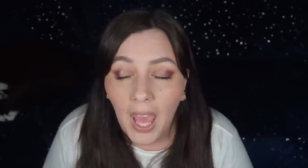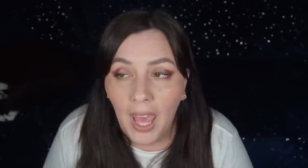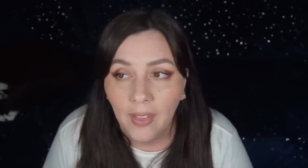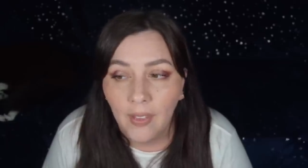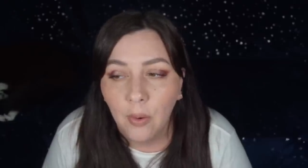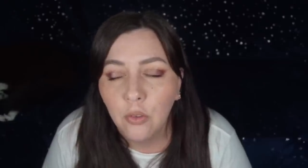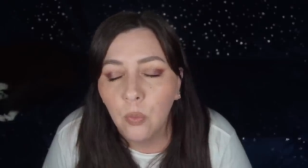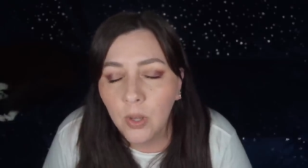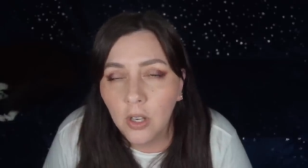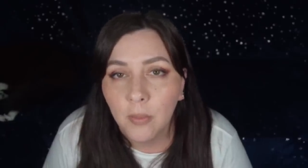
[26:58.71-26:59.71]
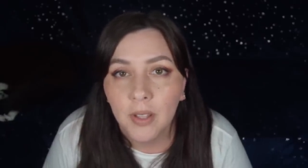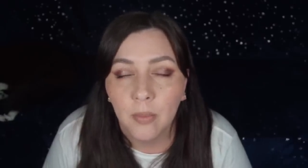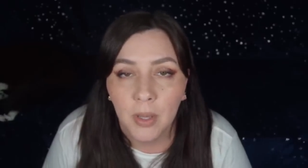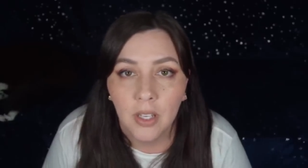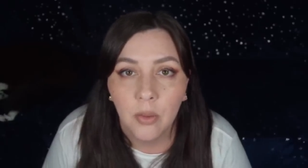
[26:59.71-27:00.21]
And that was weird because
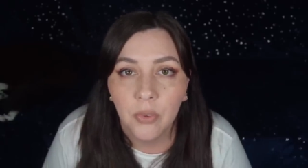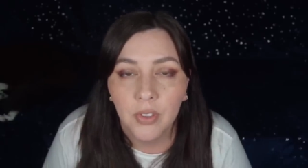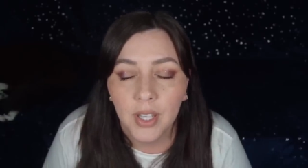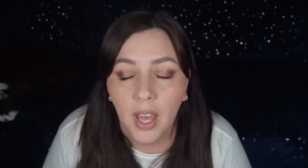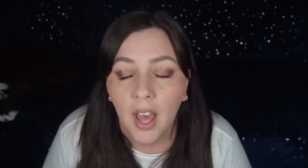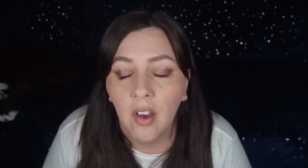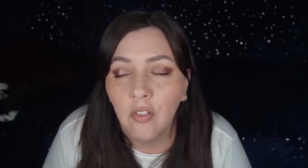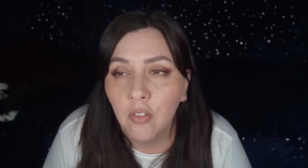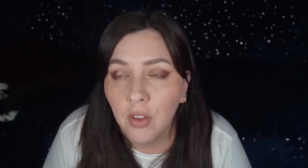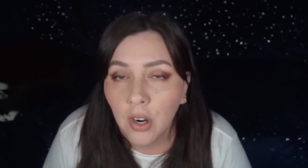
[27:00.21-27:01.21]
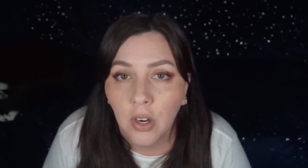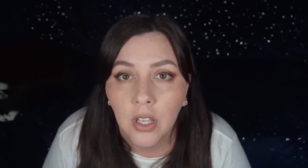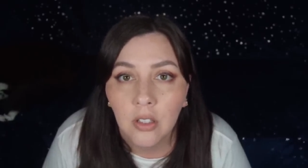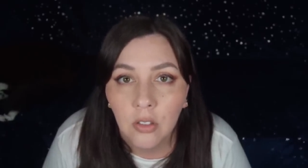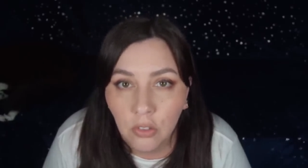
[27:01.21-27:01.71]
Mandy was like a
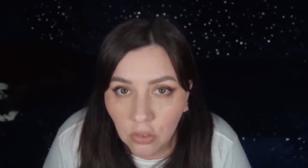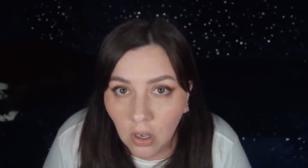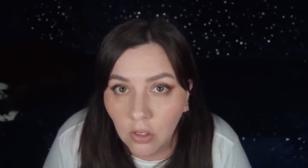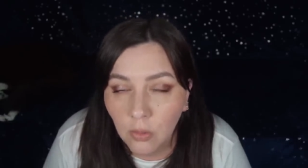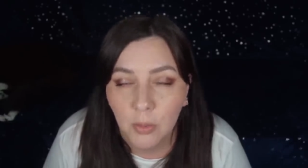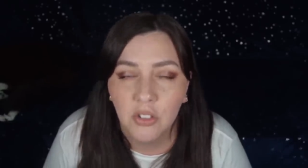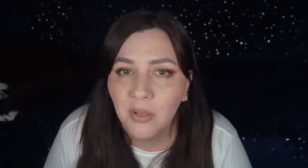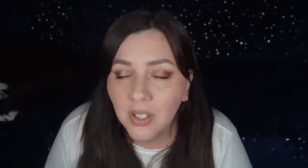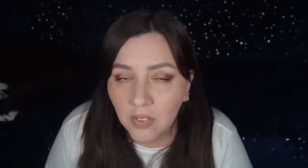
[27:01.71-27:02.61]
very strong swimmer. She was